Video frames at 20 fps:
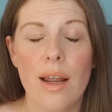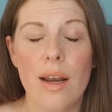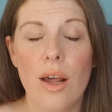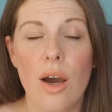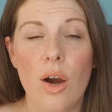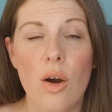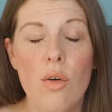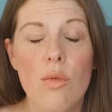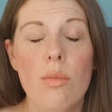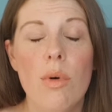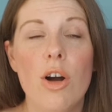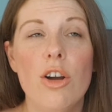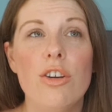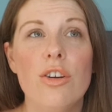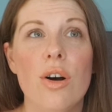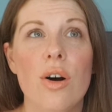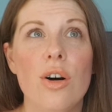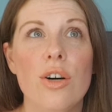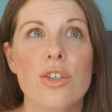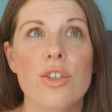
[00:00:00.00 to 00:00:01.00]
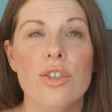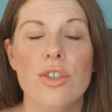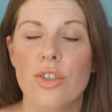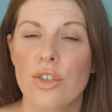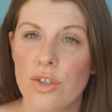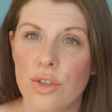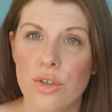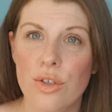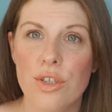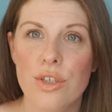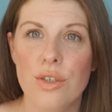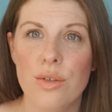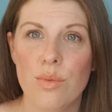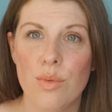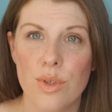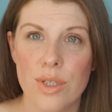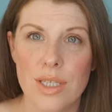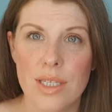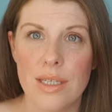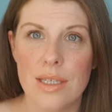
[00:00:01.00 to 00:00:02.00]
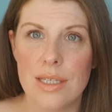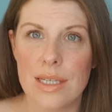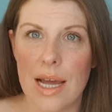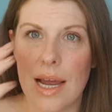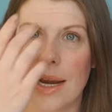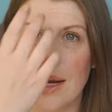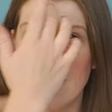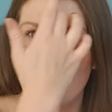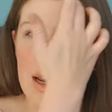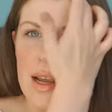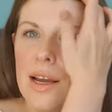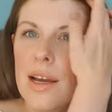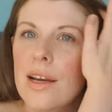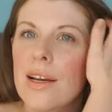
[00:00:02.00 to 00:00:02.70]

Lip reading: And oh my God, the dust was insane.